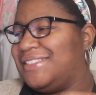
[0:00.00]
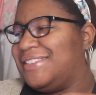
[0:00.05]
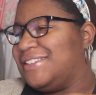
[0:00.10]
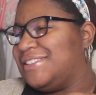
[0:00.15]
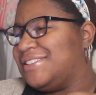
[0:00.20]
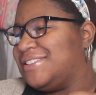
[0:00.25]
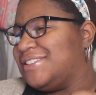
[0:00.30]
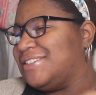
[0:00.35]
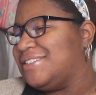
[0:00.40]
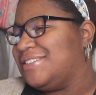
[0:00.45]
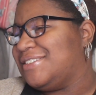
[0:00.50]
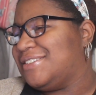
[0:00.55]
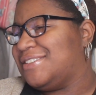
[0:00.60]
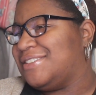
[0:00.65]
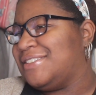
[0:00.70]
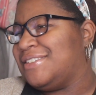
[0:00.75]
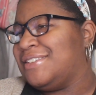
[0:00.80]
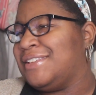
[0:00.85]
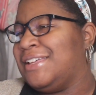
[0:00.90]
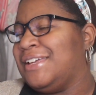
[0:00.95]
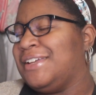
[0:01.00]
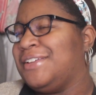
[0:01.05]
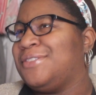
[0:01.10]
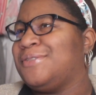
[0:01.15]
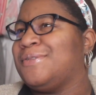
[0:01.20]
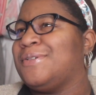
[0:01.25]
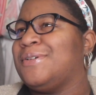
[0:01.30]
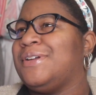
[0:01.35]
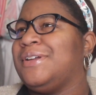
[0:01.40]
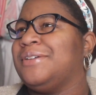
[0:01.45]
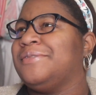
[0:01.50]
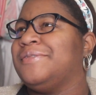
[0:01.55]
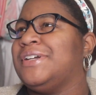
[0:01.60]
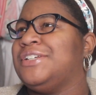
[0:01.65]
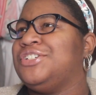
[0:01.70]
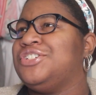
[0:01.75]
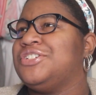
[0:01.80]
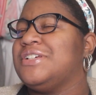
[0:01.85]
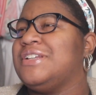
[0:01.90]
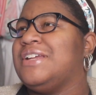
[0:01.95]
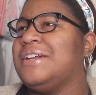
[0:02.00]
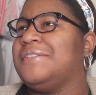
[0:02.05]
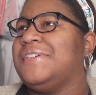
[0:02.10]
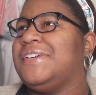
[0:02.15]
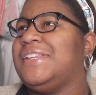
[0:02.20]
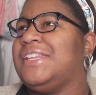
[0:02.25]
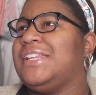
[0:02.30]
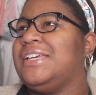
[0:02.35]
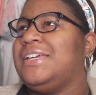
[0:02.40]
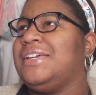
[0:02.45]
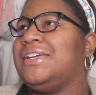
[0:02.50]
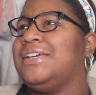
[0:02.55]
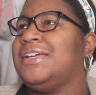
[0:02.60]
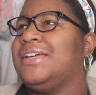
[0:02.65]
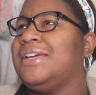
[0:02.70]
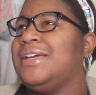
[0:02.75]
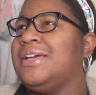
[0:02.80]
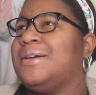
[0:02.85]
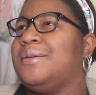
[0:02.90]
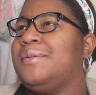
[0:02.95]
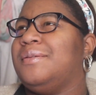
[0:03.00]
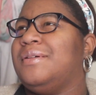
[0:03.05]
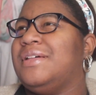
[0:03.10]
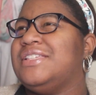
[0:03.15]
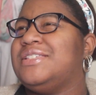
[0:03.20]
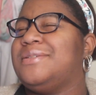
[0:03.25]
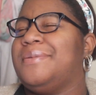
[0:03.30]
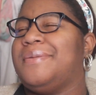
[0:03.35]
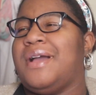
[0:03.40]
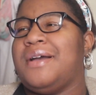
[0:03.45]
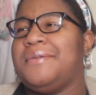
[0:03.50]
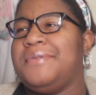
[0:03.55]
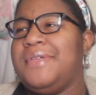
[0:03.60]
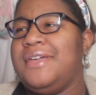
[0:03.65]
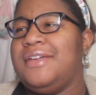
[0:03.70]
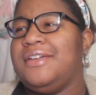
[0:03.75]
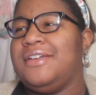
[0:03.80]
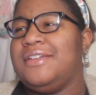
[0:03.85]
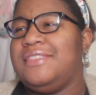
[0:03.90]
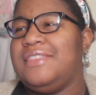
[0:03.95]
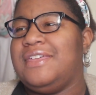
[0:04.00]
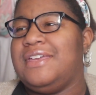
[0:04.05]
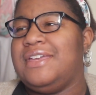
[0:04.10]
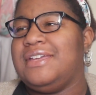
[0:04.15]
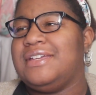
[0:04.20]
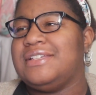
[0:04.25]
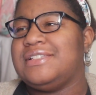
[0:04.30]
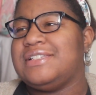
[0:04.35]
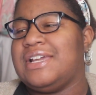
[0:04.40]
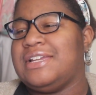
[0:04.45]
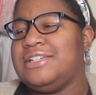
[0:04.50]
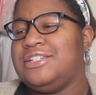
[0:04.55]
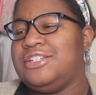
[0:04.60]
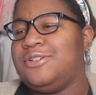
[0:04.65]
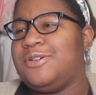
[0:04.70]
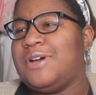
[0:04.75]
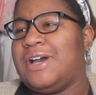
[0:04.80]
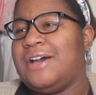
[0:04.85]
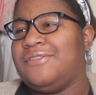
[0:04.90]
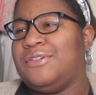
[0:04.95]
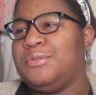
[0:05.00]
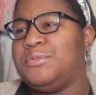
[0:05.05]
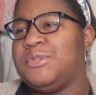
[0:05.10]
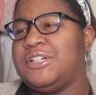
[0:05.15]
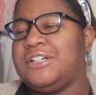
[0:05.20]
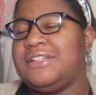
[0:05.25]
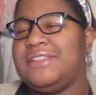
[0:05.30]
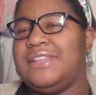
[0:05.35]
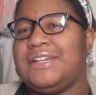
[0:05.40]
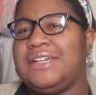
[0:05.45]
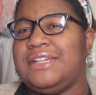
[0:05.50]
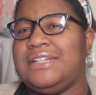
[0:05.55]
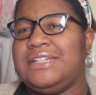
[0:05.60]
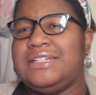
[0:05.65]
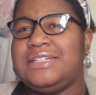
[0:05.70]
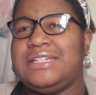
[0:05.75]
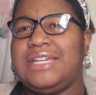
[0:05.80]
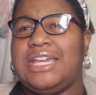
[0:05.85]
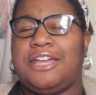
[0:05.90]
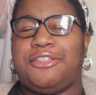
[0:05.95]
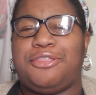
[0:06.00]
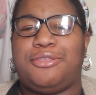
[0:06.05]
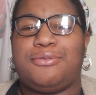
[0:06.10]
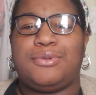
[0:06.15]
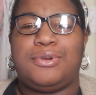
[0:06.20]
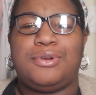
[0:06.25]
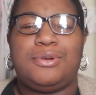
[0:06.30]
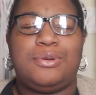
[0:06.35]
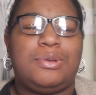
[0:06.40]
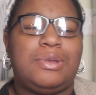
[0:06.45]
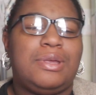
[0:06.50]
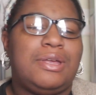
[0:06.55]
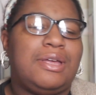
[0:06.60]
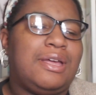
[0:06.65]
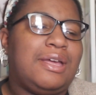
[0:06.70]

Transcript: This is like throwing a wrench in everything. It's probably a good thing because I do have a book that I need to get through.